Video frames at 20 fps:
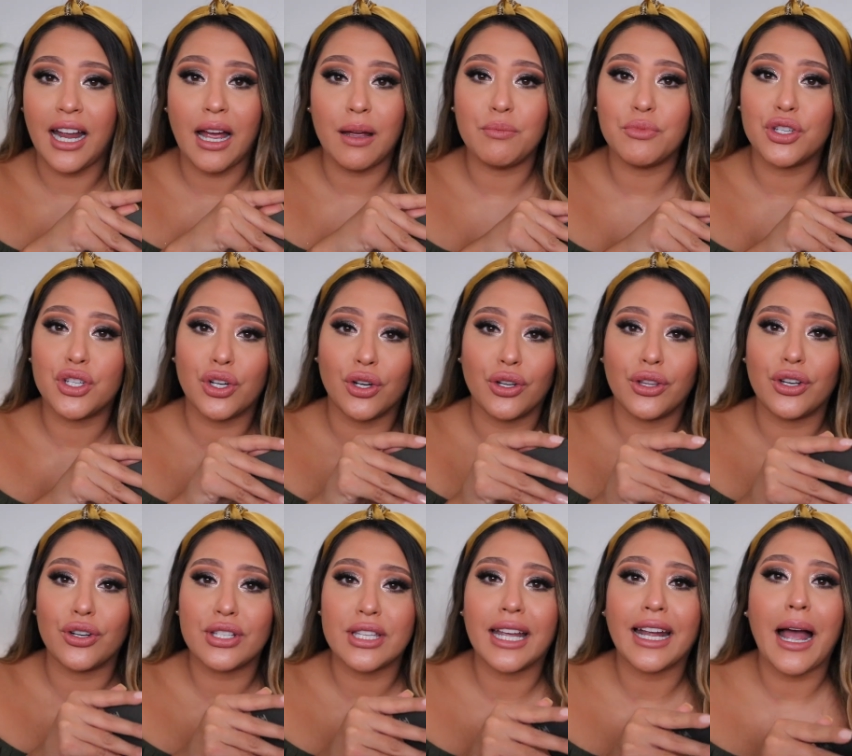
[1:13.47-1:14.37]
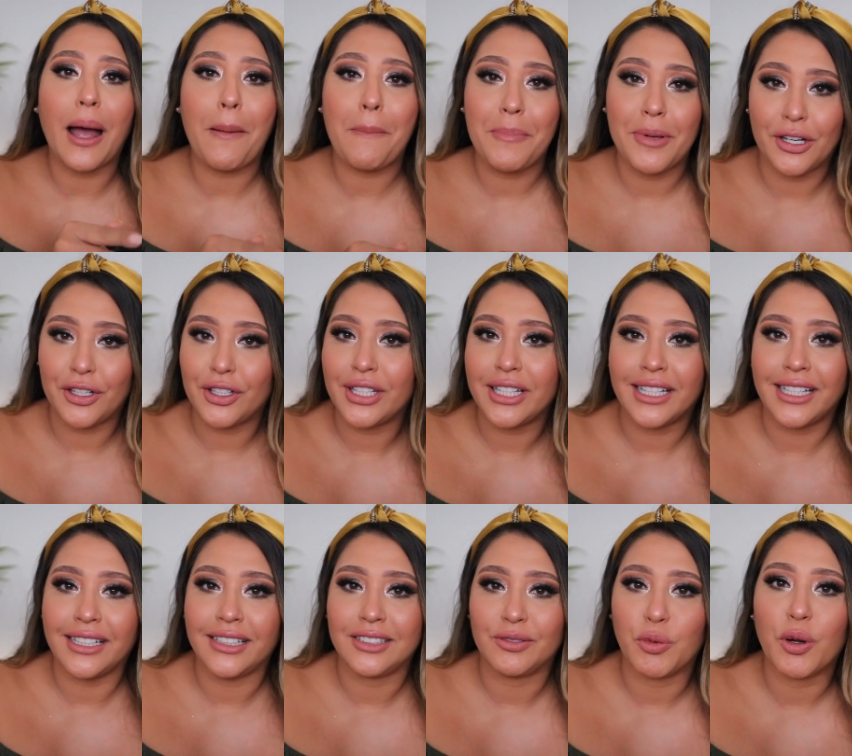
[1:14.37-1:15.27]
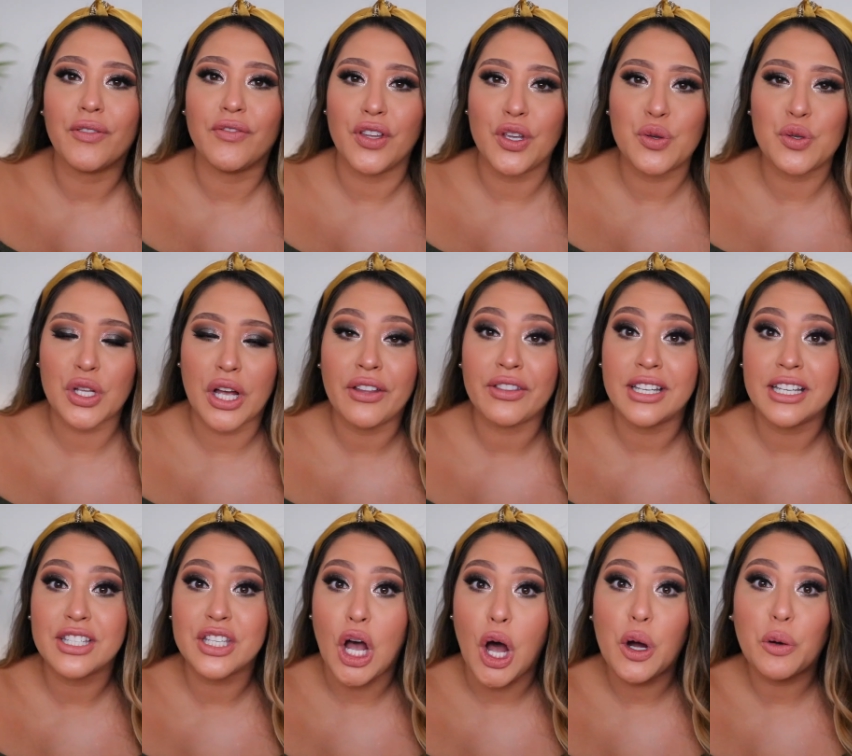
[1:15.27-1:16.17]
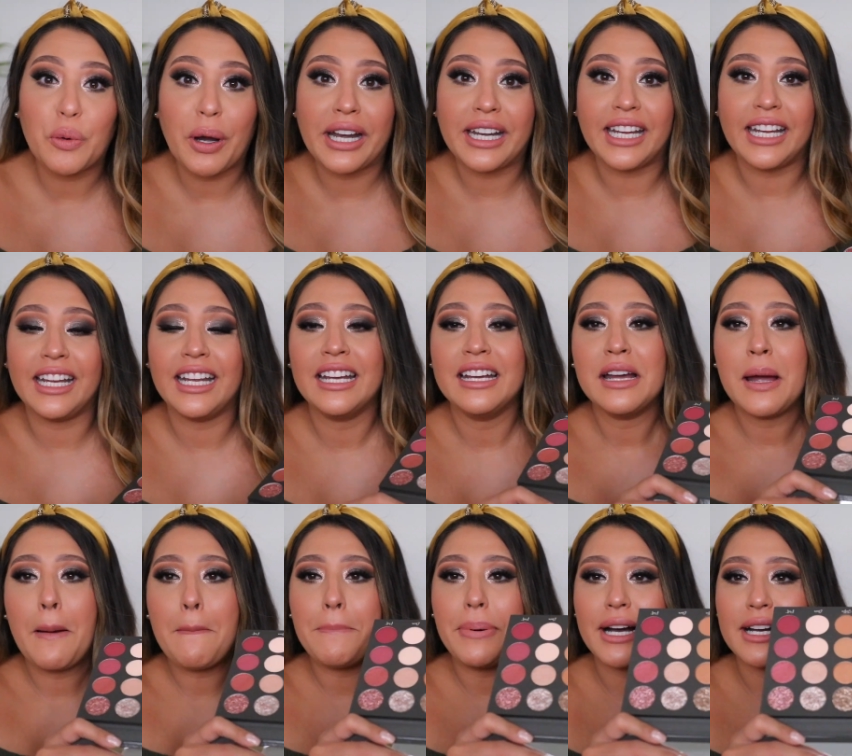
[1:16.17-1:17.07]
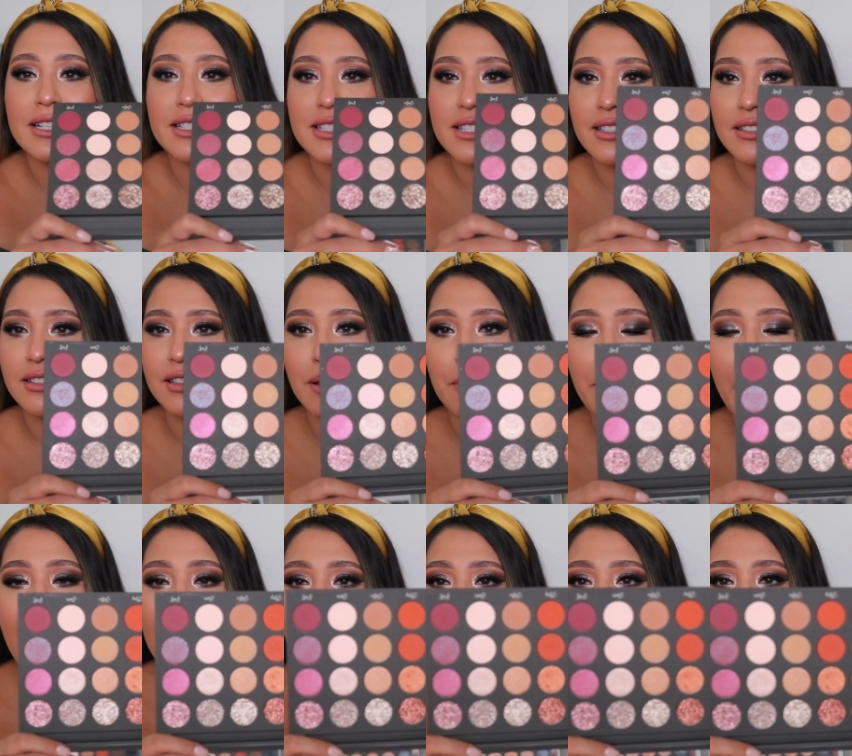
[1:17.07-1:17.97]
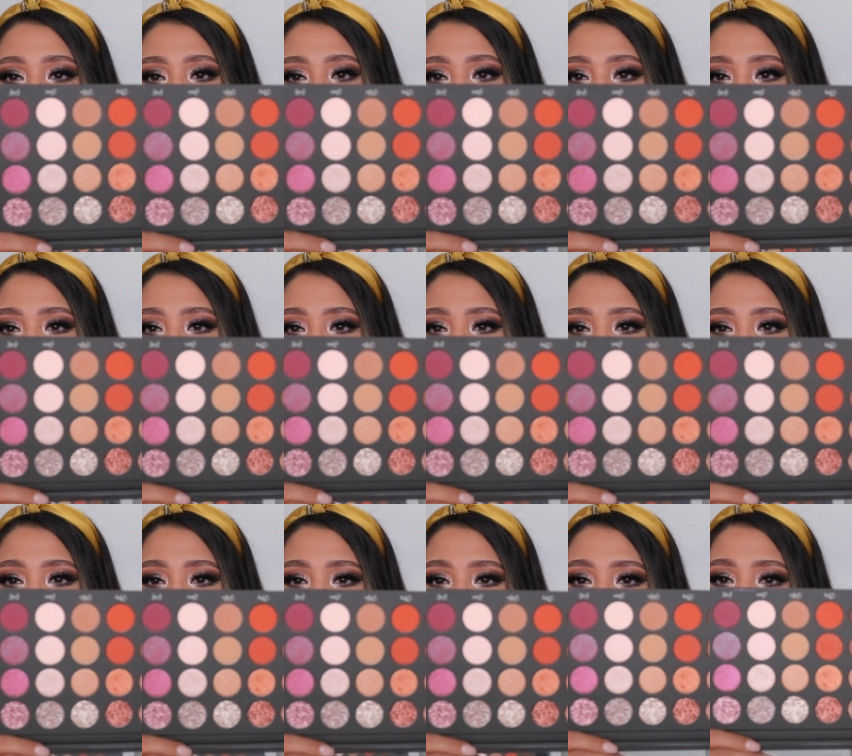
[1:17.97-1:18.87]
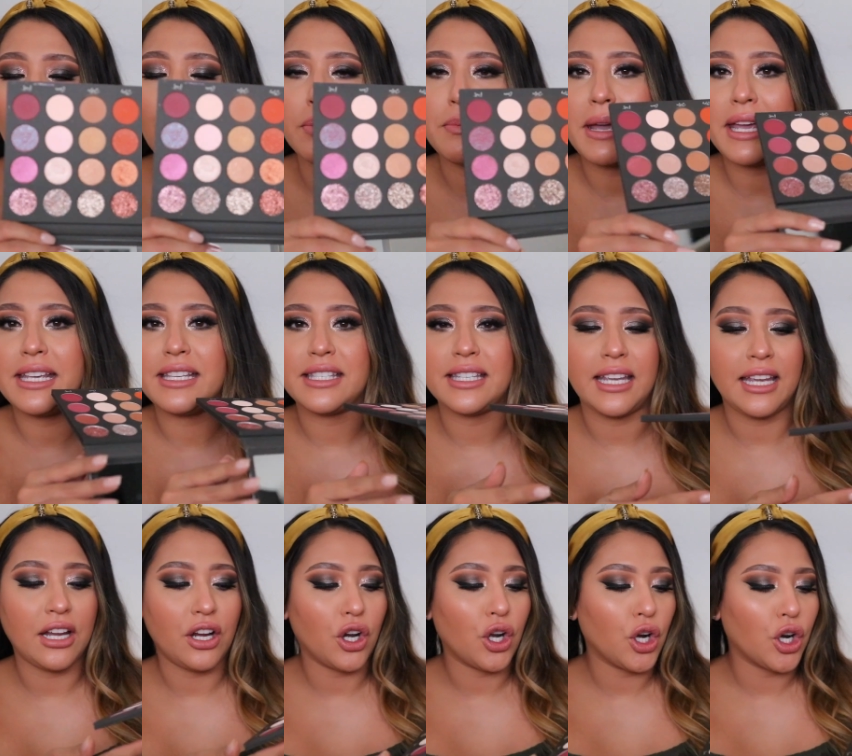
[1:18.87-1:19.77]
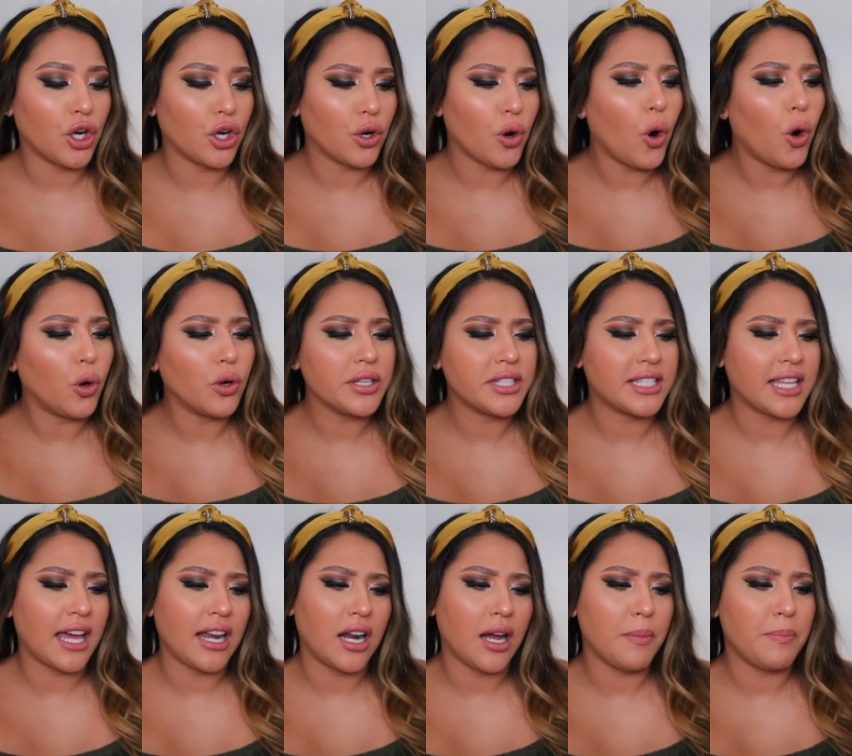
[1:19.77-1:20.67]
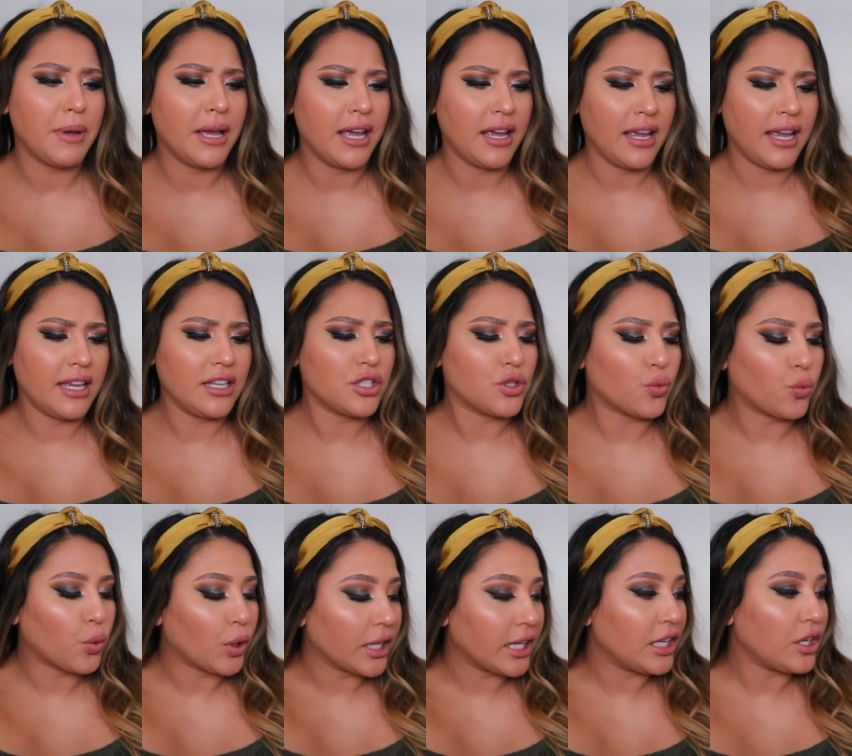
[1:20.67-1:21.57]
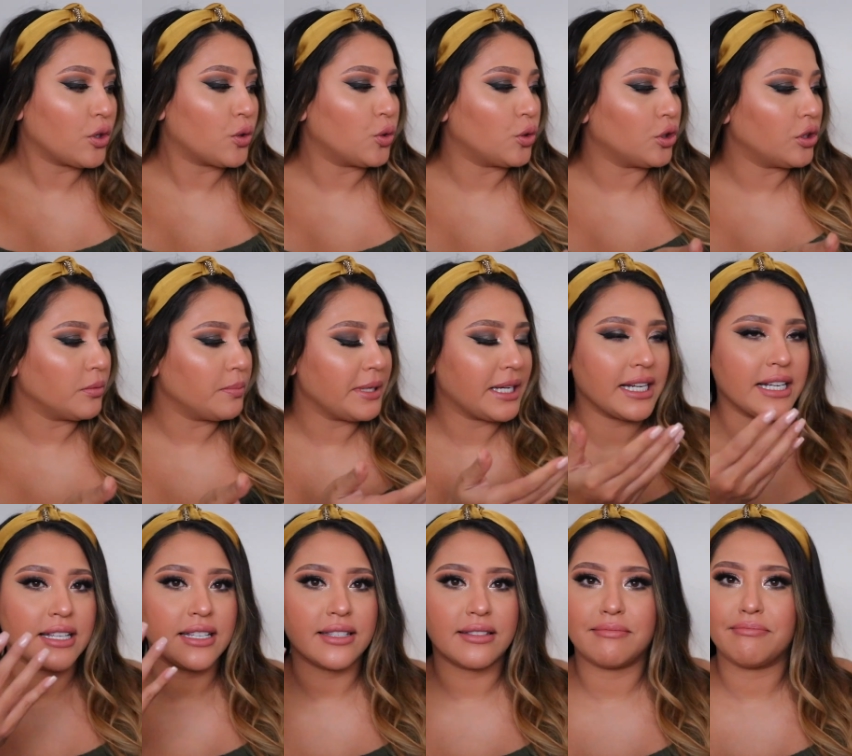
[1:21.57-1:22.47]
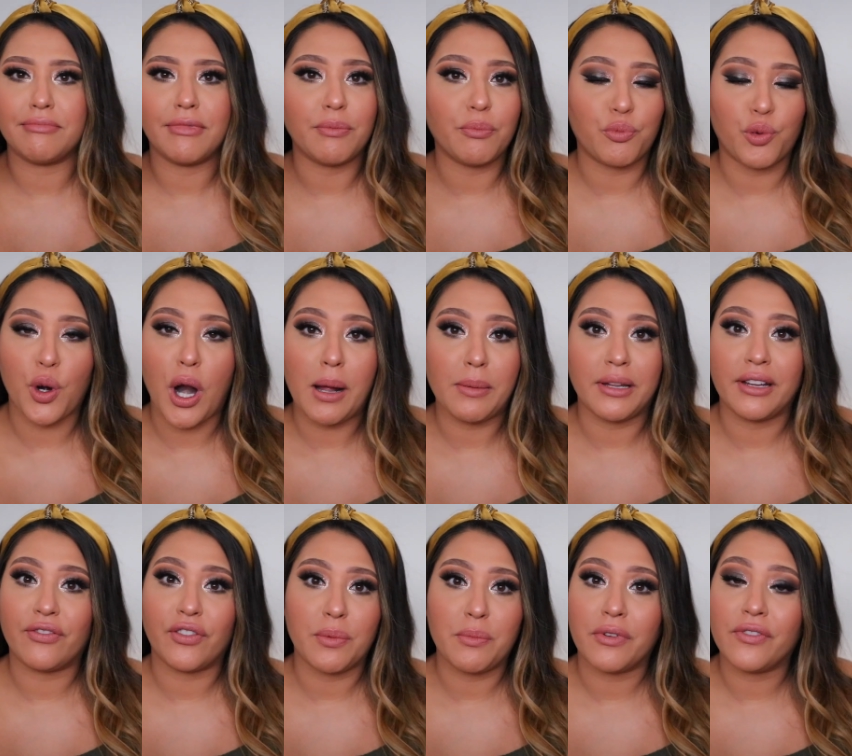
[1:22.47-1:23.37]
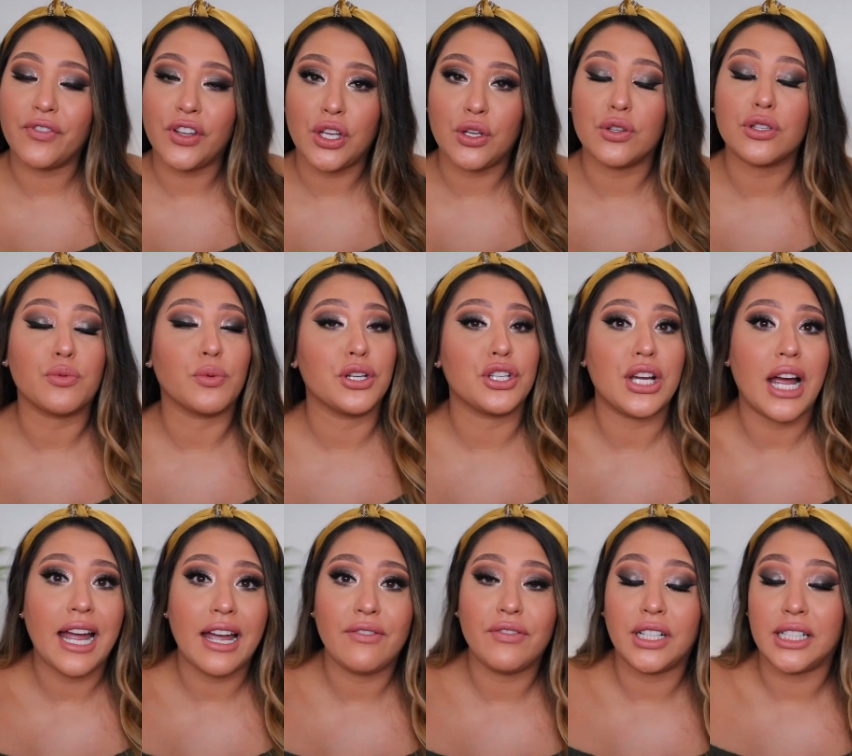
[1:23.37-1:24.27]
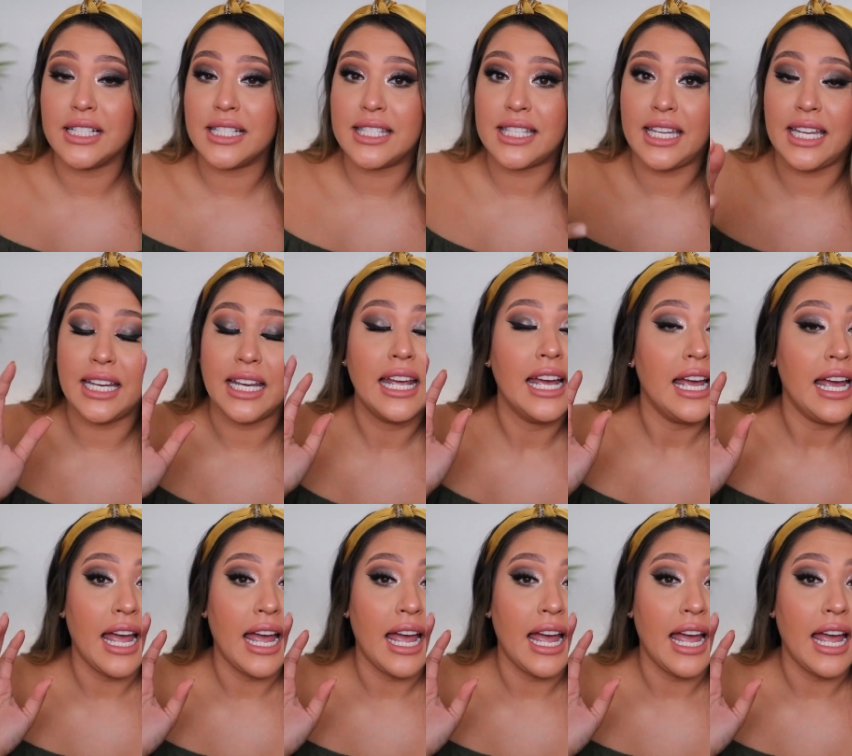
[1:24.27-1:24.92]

I'm sure there's like a million reviews on this already, but the palette looks so amazing. Her whole setup is really cool because probably from reviews, which I have not seen,